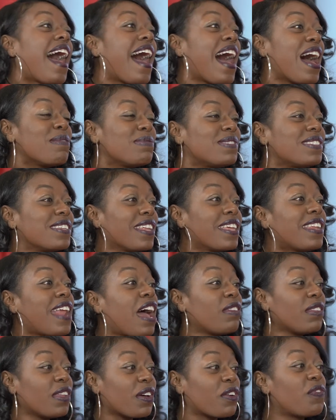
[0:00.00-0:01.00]
Absolutely. And
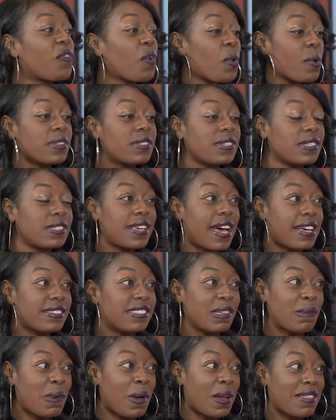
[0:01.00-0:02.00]
I look forward to
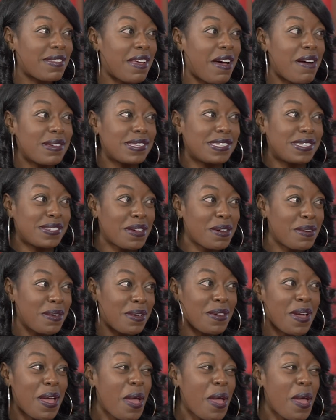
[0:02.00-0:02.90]
testimonies. I always tell you,